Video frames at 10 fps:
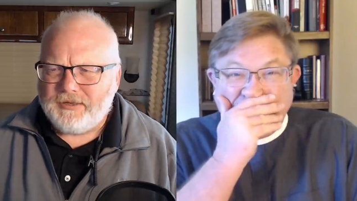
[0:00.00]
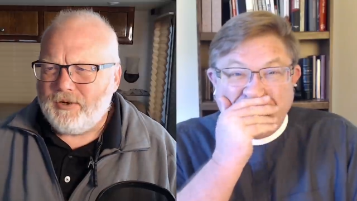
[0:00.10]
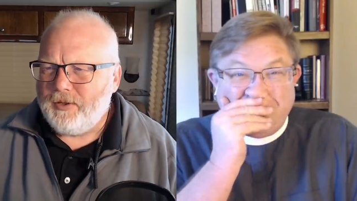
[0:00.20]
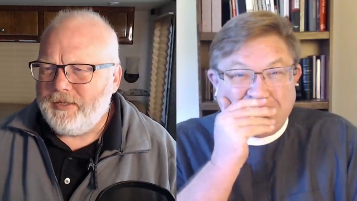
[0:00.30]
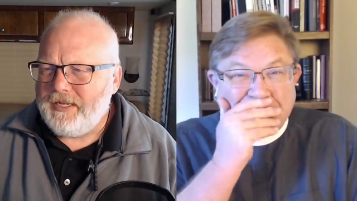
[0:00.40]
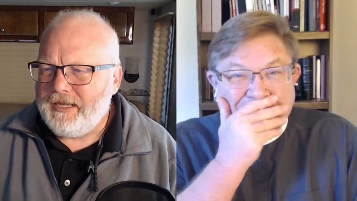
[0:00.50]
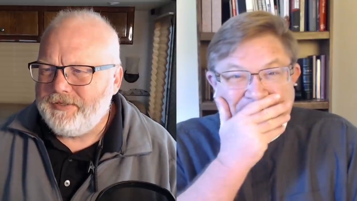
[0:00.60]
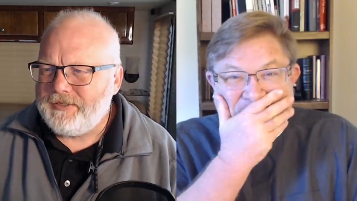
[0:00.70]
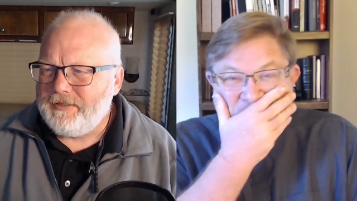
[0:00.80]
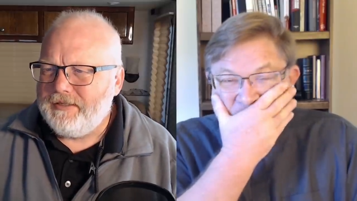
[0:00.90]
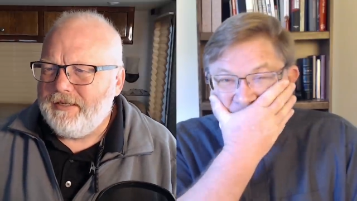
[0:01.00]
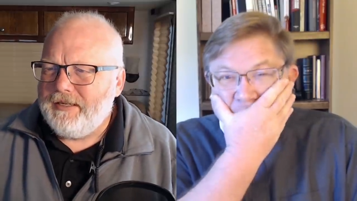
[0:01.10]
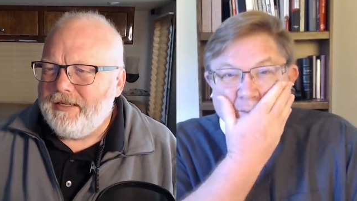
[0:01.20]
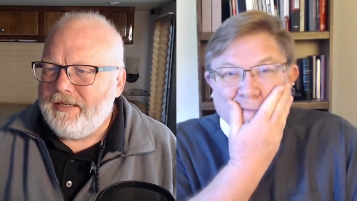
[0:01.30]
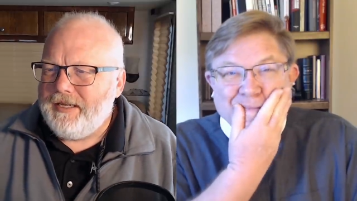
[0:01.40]
Speaker 1: colon cancer.
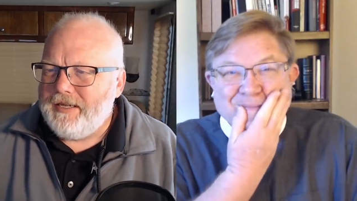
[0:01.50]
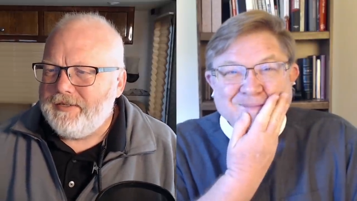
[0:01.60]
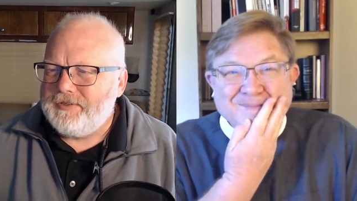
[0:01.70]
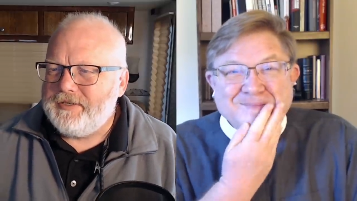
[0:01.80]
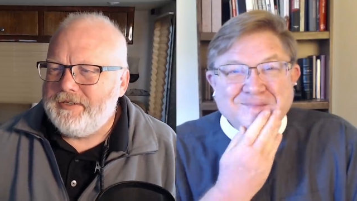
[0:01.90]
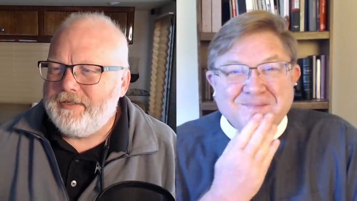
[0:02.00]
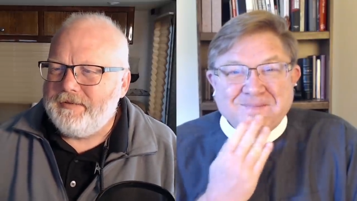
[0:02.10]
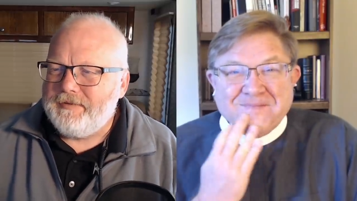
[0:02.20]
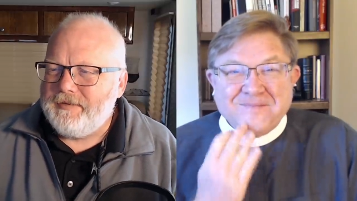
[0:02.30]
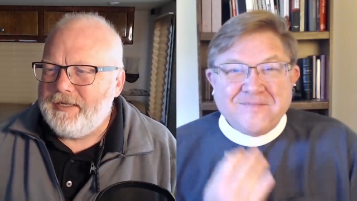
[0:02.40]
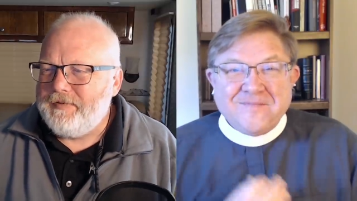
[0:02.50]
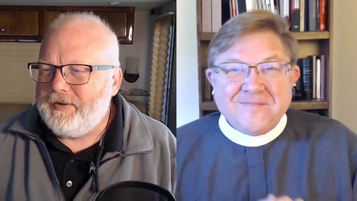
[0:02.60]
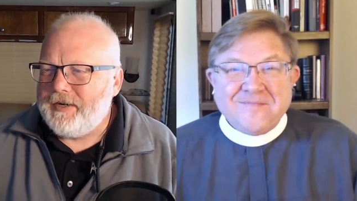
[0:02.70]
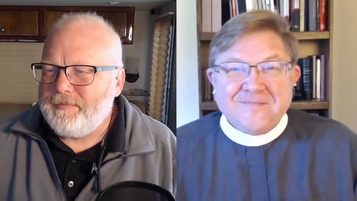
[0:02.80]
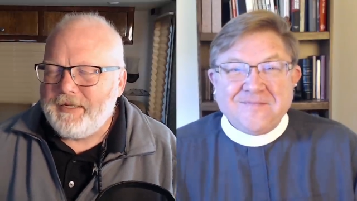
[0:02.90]
He has given an
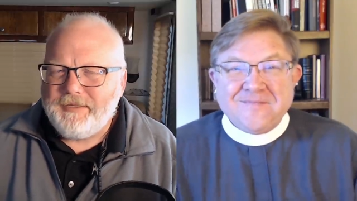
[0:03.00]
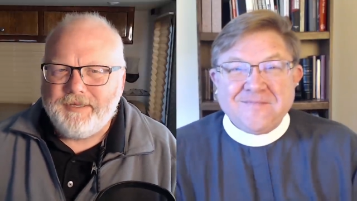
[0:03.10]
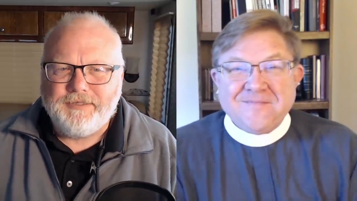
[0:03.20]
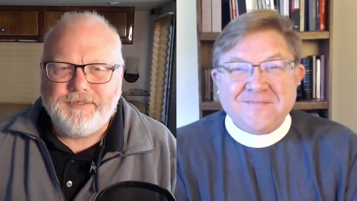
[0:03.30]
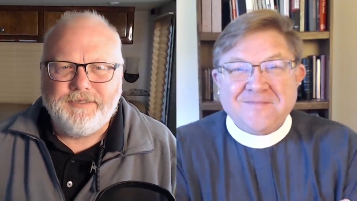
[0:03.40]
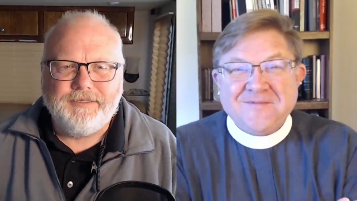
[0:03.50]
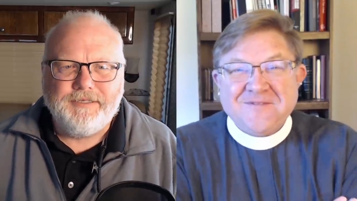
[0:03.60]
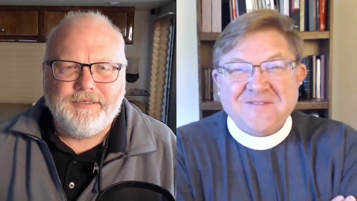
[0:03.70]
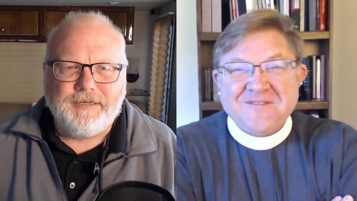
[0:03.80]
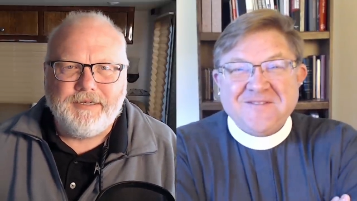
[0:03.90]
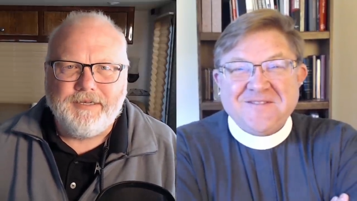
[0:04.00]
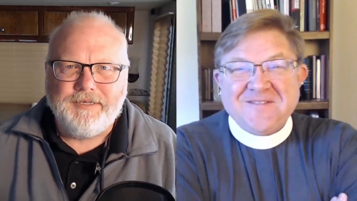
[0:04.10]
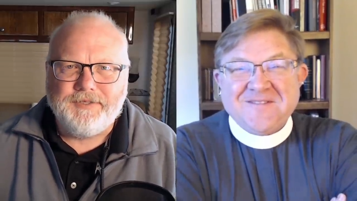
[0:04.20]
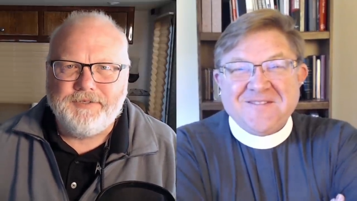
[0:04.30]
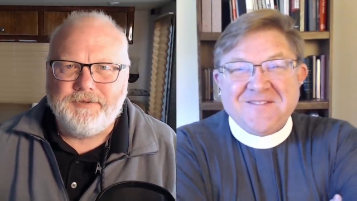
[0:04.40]
update that
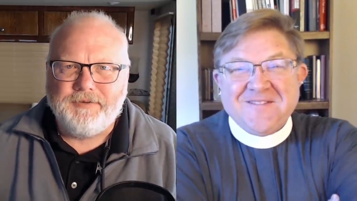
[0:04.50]
he's